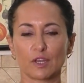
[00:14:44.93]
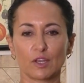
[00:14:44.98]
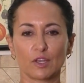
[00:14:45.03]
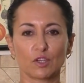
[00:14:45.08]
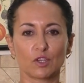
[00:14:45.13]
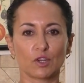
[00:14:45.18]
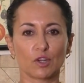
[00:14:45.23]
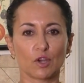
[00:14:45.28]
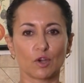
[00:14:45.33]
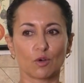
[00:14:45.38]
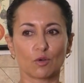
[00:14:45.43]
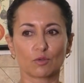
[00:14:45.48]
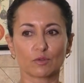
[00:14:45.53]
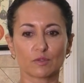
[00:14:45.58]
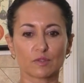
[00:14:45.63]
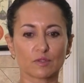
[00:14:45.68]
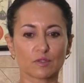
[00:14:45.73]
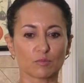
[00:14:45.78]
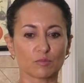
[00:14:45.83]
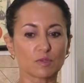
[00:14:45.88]
you know,
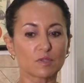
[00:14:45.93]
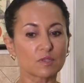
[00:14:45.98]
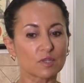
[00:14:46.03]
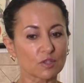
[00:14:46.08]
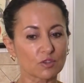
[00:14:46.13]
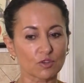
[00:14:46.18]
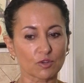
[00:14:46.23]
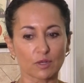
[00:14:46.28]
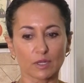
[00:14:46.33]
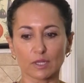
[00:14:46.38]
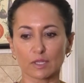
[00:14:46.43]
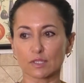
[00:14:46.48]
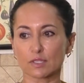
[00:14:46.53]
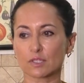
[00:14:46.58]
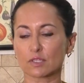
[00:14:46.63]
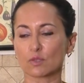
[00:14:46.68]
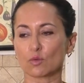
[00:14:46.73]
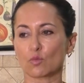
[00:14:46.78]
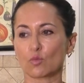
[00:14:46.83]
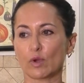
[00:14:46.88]
some
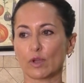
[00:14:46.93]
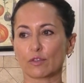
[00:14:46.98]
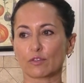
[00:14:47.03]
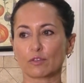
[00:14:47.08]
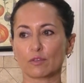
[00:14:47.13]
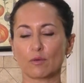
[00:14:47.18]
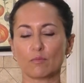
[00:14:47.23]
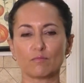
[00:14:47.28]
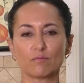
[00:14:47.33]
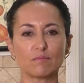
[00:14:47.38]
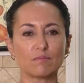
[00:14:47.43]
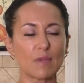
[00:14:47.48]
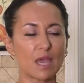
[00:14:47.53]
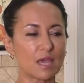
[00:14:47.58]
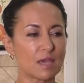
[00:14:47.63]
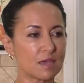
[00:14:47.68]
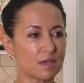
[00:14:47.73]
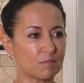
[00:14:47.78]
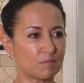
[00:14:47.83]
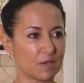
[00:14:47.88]
citrus with
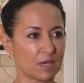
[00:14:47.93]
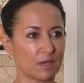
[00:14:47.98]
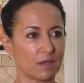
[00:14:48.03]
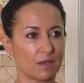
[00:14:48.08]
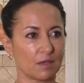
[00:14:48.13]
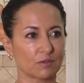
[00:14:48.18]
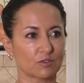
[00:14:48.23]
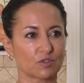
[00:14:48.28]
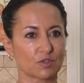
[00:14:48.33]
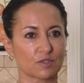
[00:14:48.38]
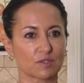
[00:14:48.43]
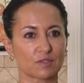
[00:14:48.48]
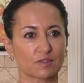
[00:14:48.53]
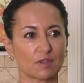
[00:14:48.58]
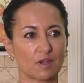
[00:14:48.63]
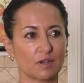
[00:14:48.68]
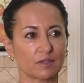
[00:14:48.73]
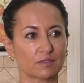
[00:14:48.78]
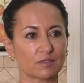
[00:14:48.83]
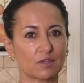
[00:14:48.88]
maybe just
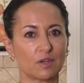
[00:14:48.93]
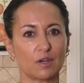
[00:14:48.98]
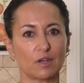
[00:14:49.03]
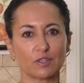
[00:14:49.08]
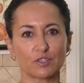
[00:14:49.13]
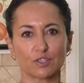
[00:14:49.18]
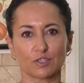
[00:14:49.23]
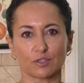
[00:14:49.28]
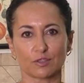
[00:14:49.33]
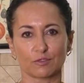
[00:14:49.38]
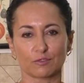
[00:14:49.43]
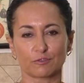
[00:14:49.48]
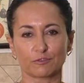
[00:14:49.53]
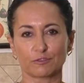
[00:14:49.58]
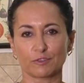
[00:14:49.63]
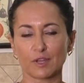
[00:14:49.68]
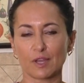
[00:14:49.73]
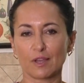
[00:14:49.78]
a touch of,